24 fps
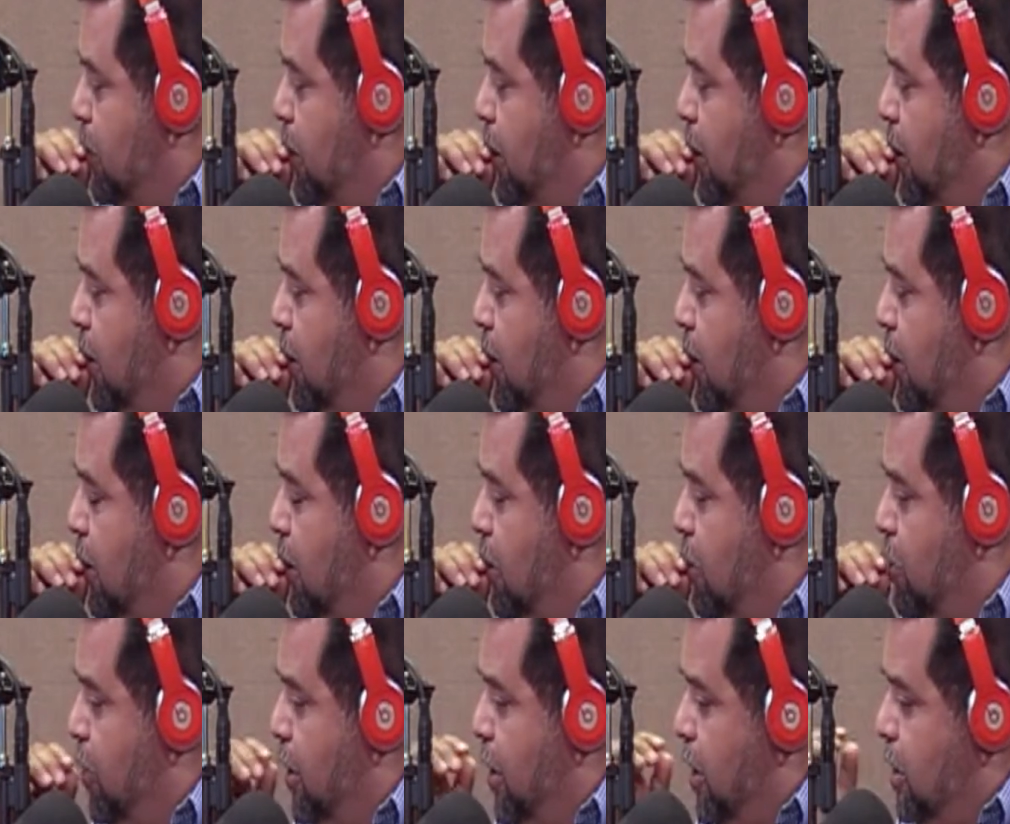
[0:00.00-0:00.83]

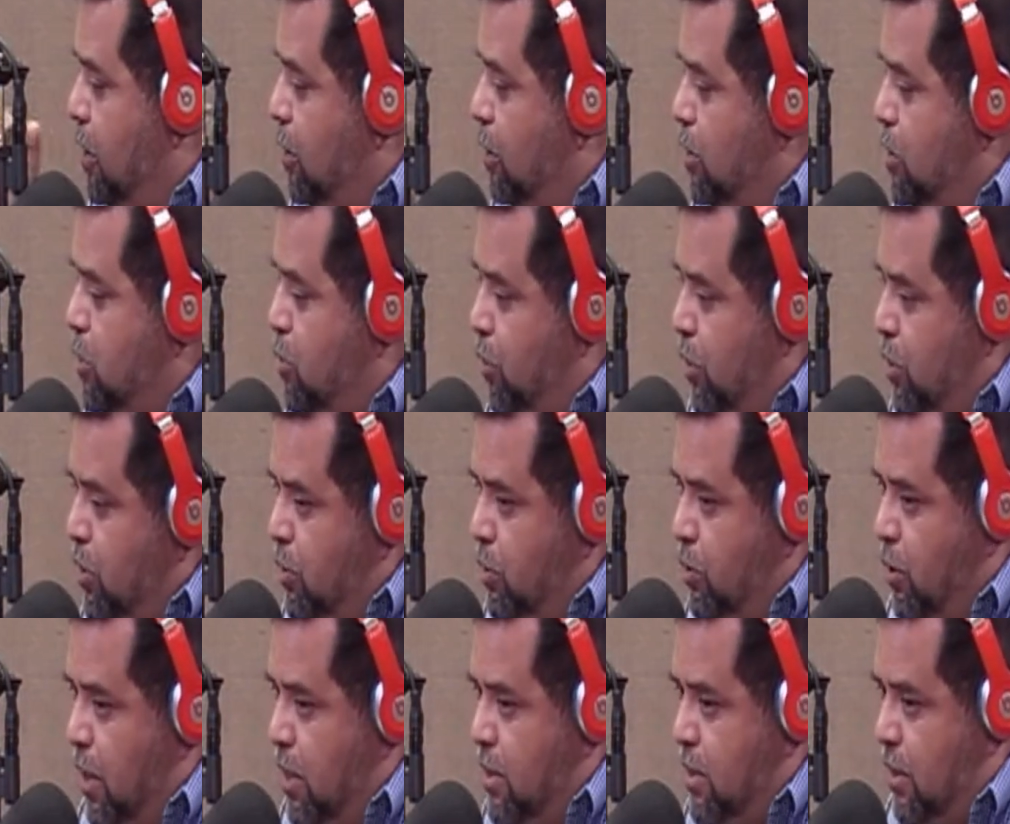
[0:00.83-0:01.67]
and what I noticed when
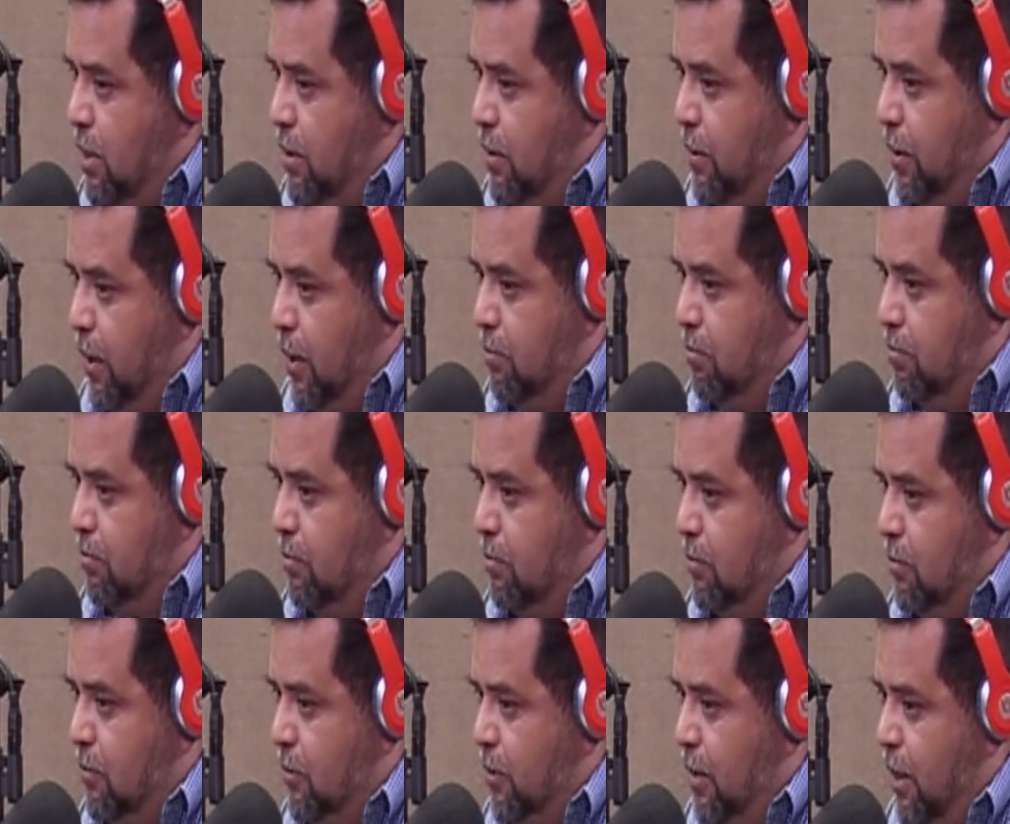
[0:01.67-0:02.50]
you ask them,
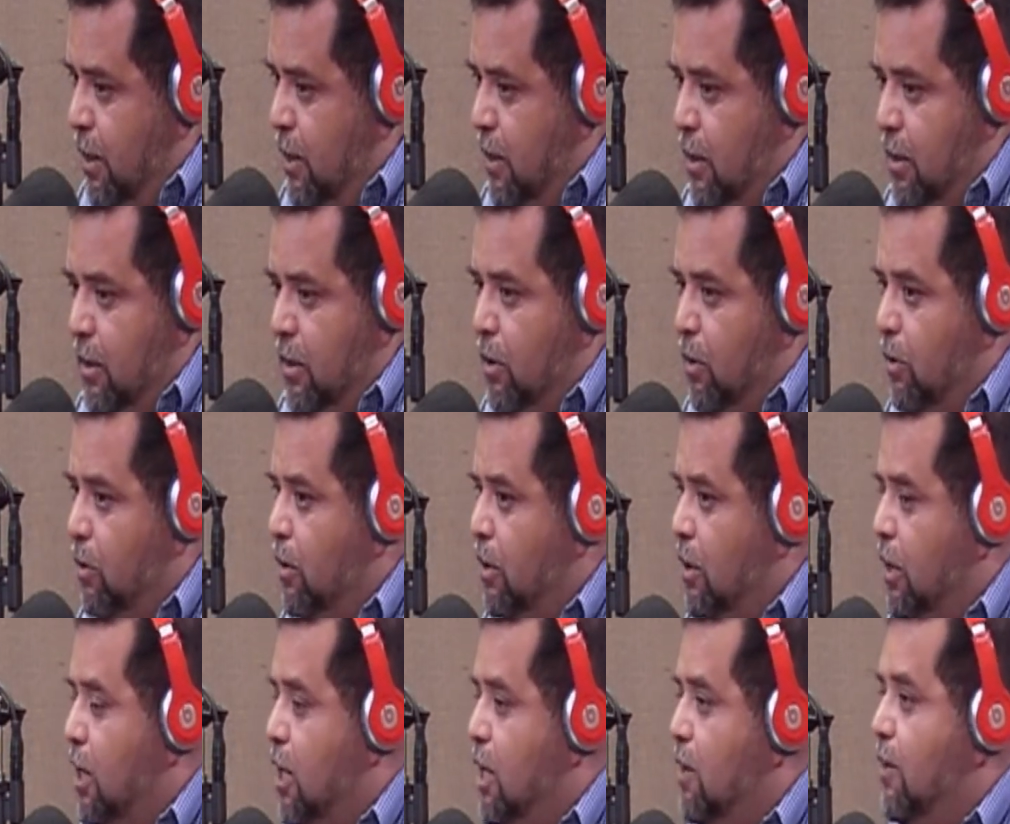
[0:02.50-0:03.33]
they
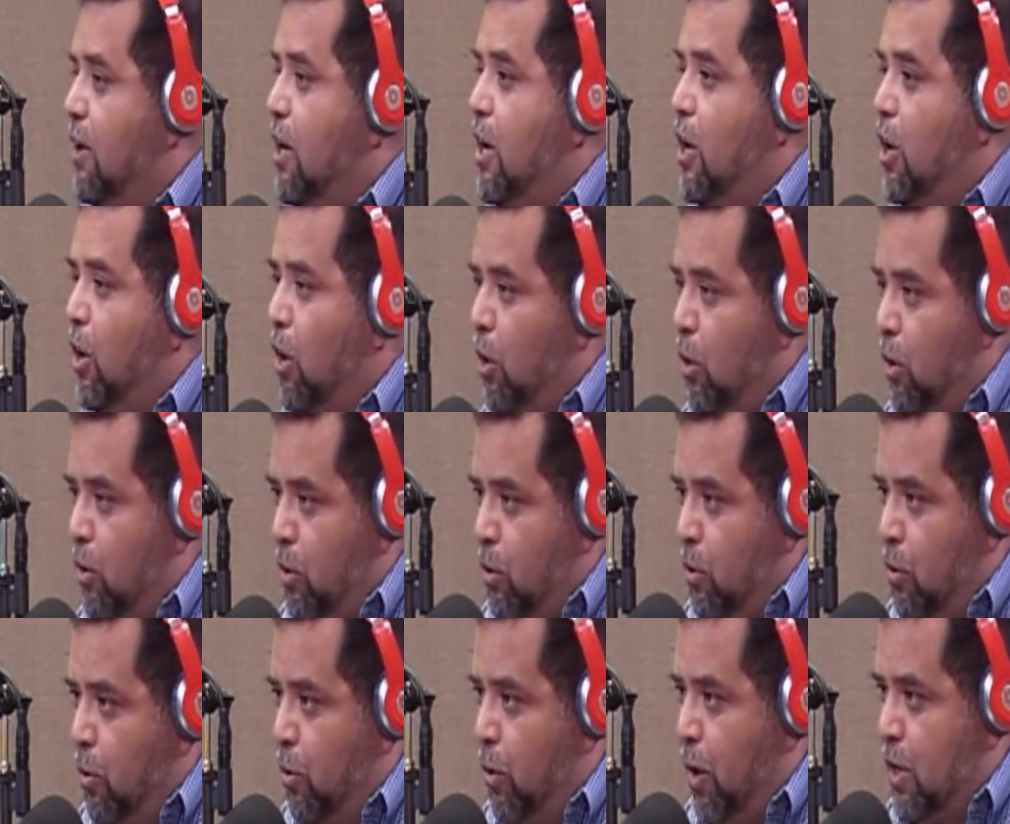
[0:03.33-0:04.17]
don't even
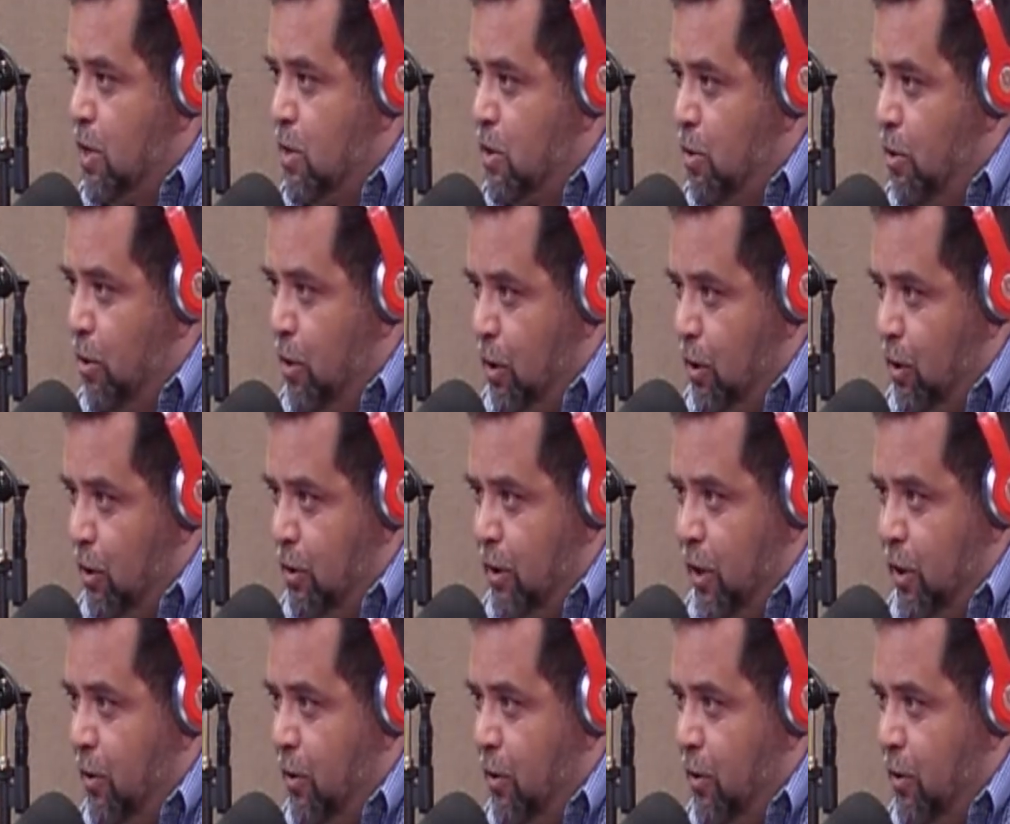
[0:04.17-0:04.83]
know what's going on.